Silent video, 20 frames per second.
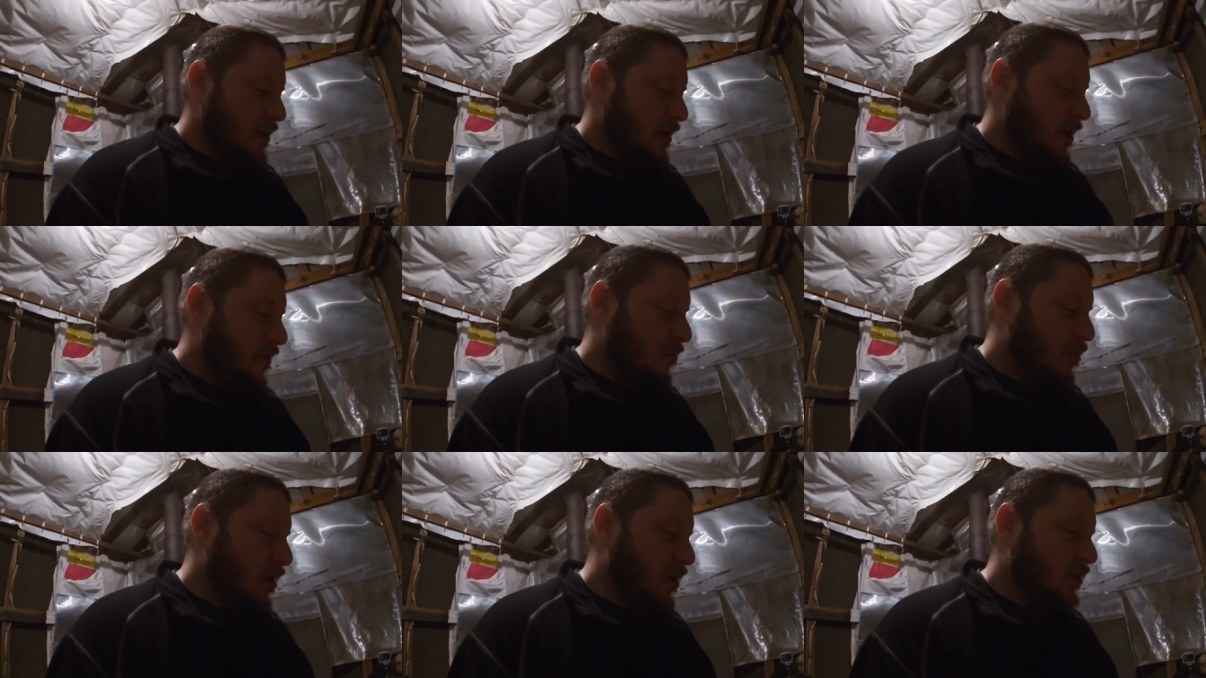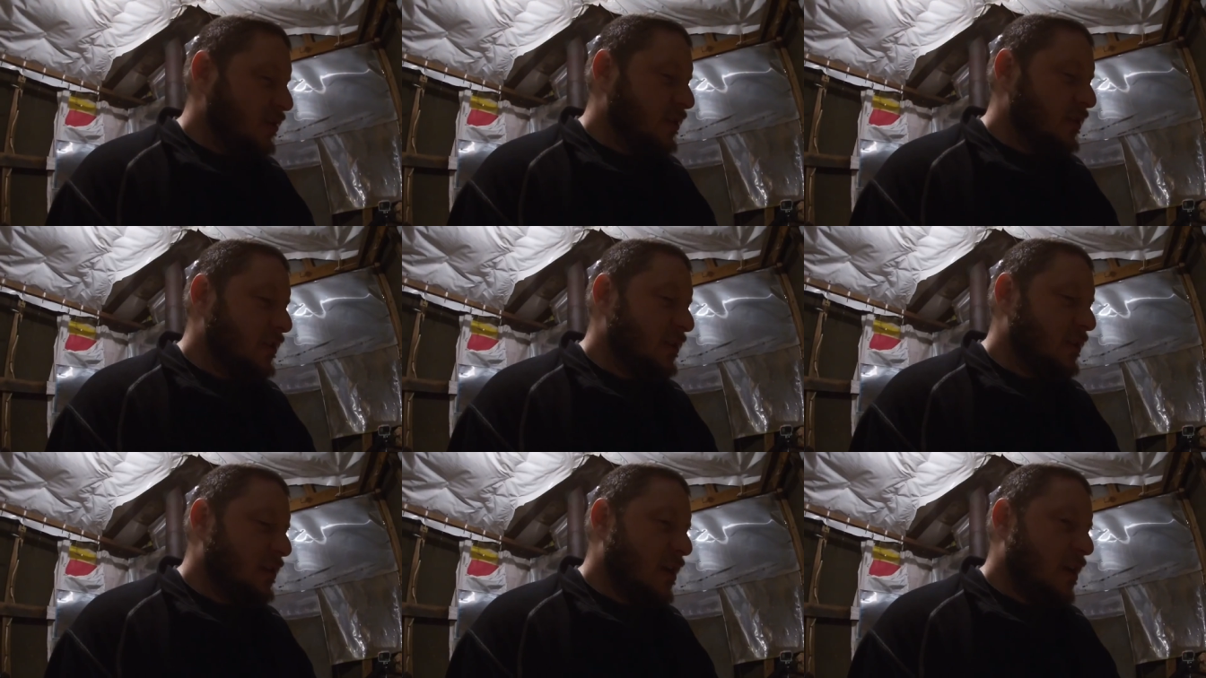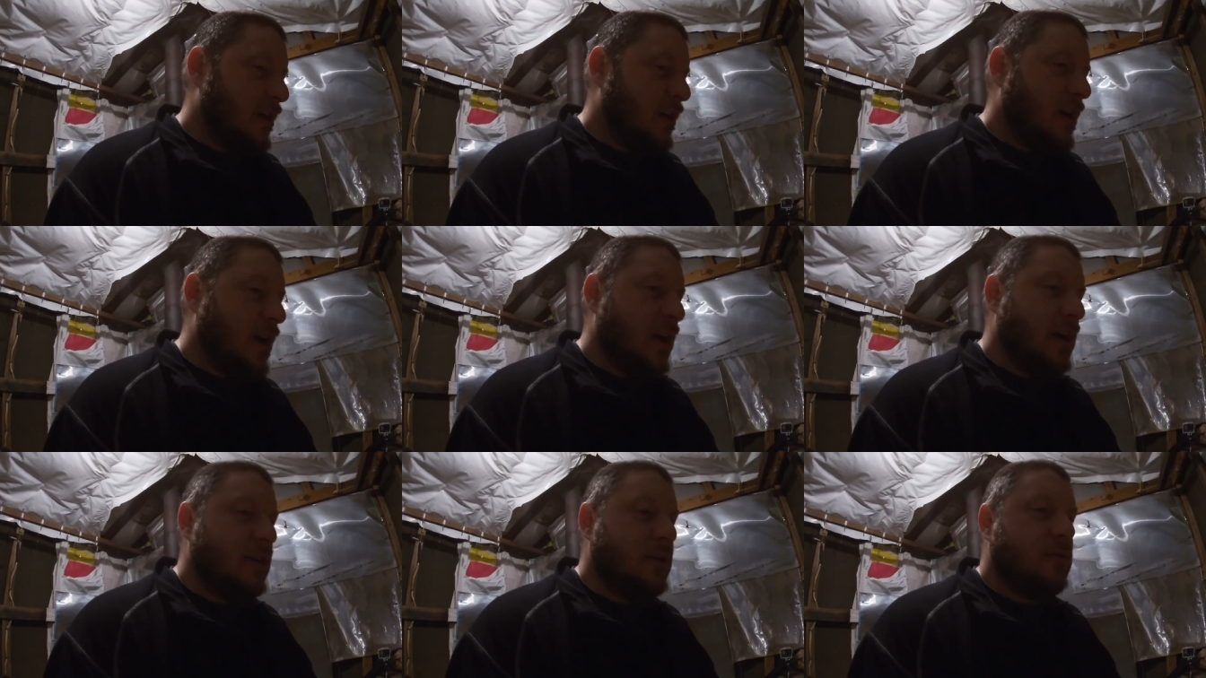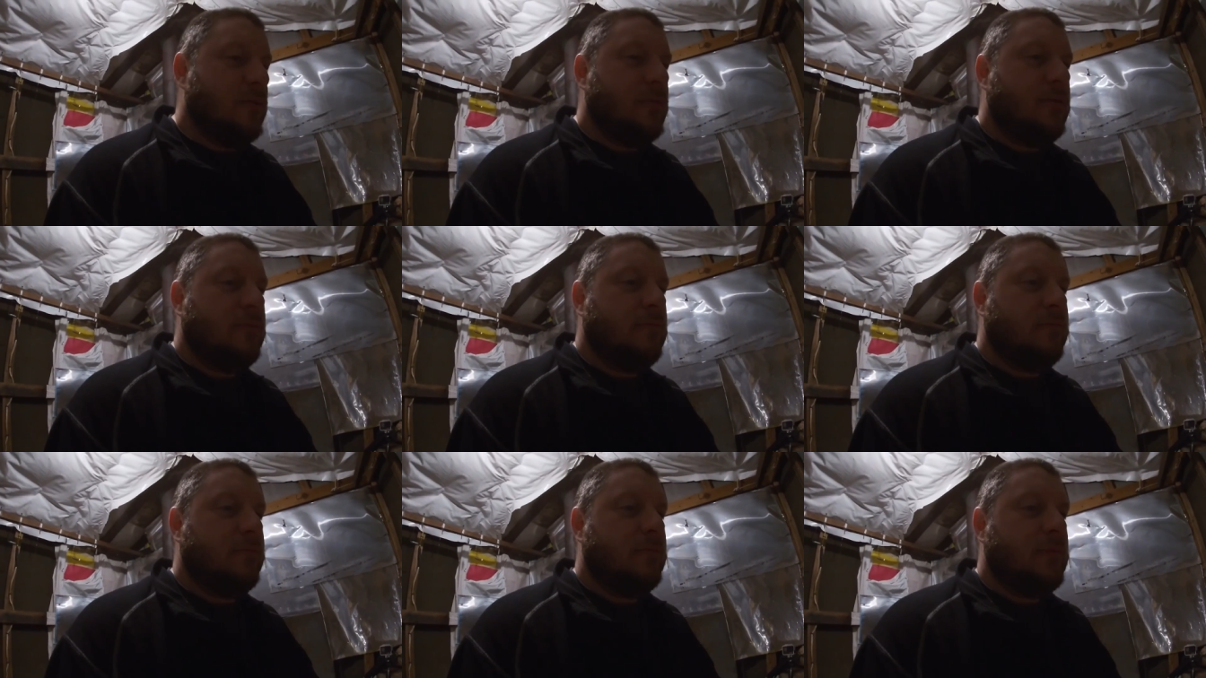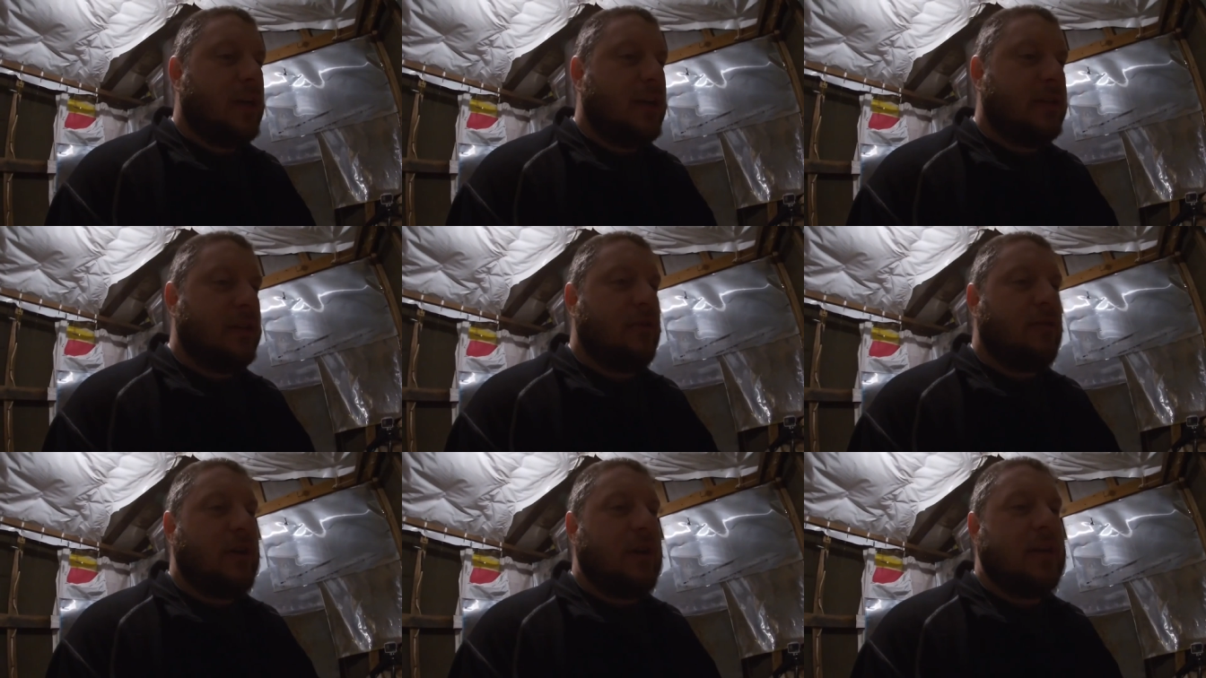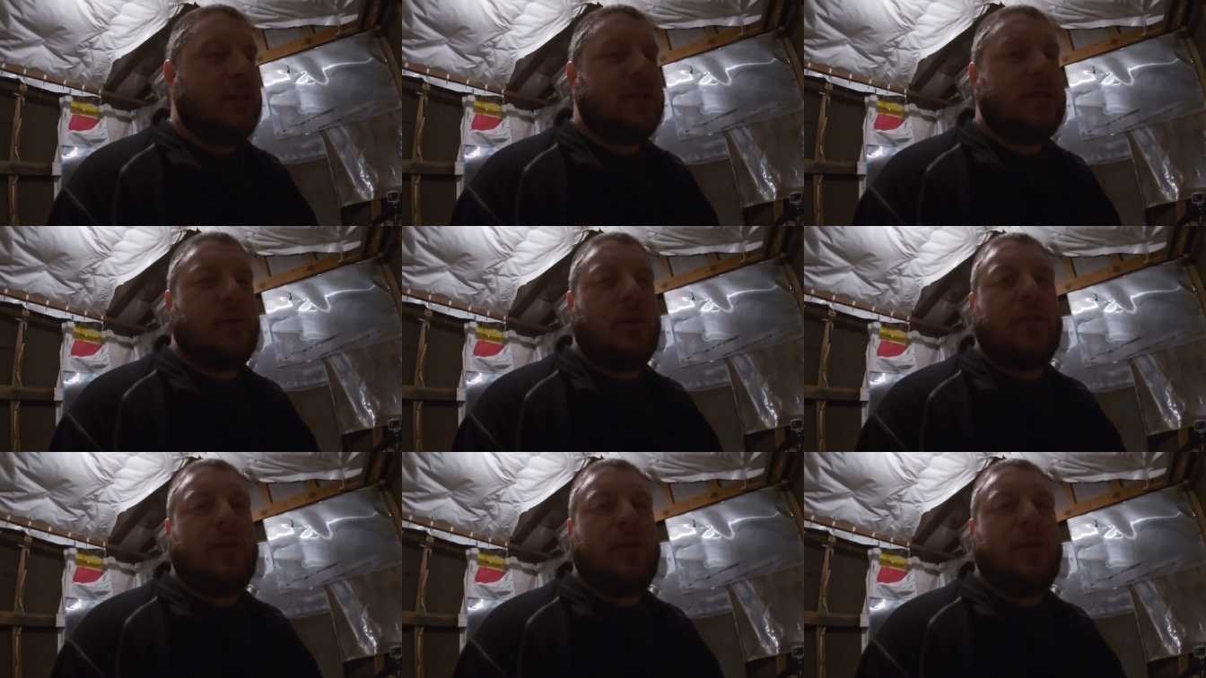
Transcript: everybody else is uh, kind of doing not the greatest, too.